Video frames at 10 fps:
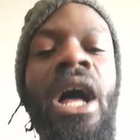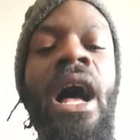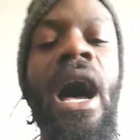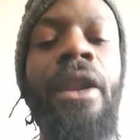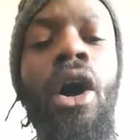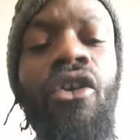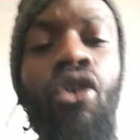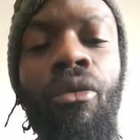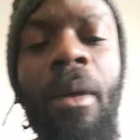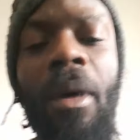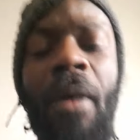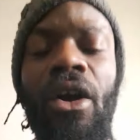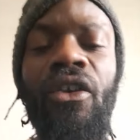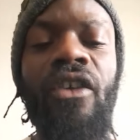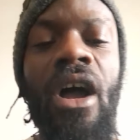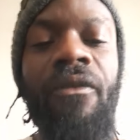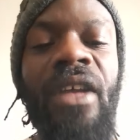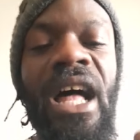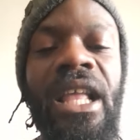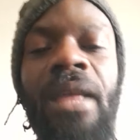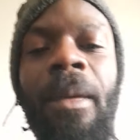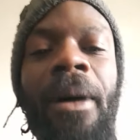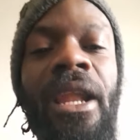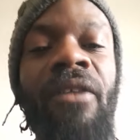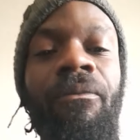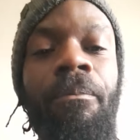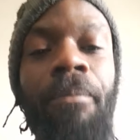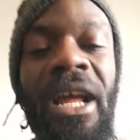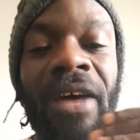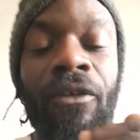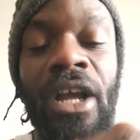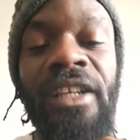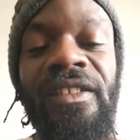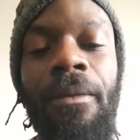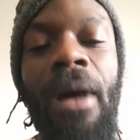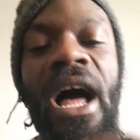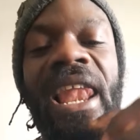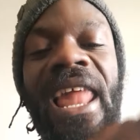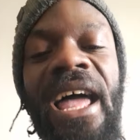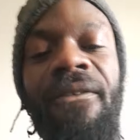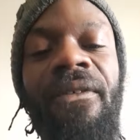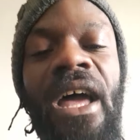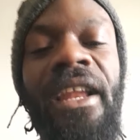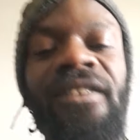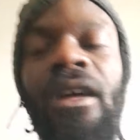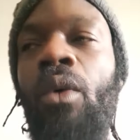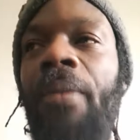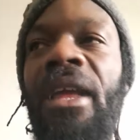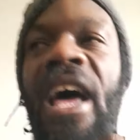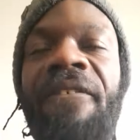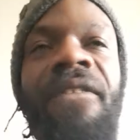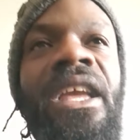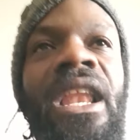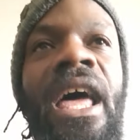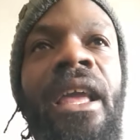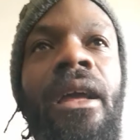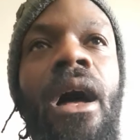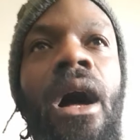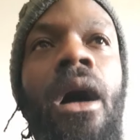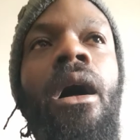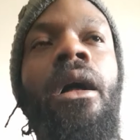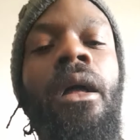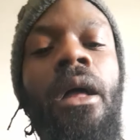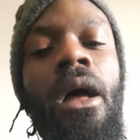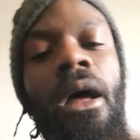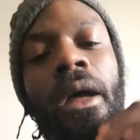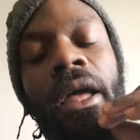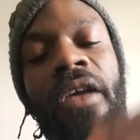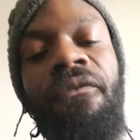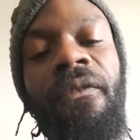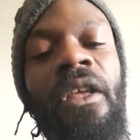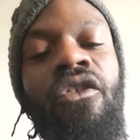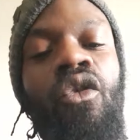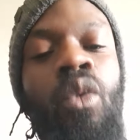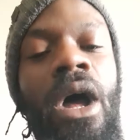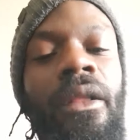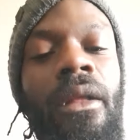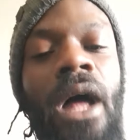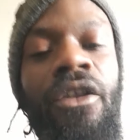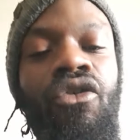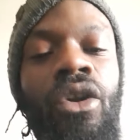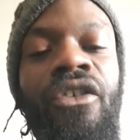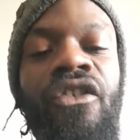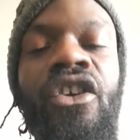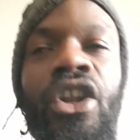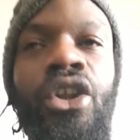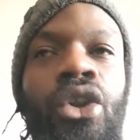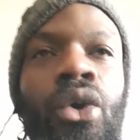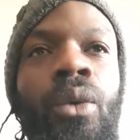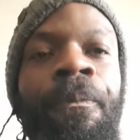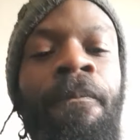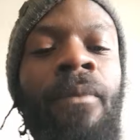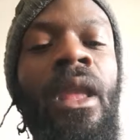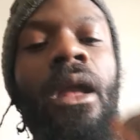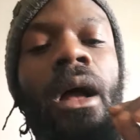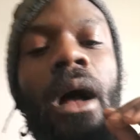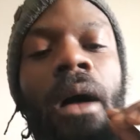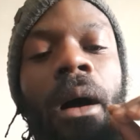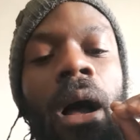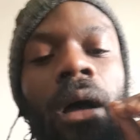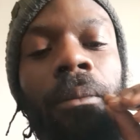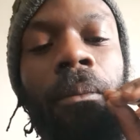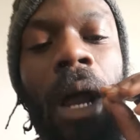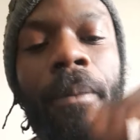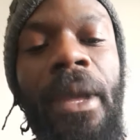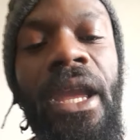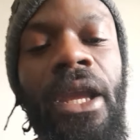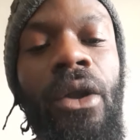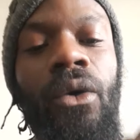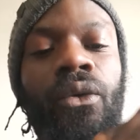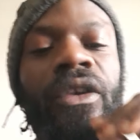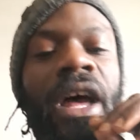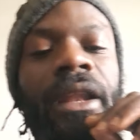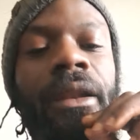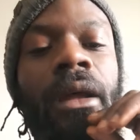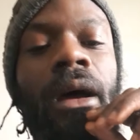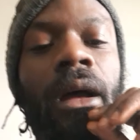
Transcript: And also remember Marcus Garvey and keep the Pan-Africanism alive. You understand what I mean? I feel like if this is what Andrew Wallace is going to do, Barbados and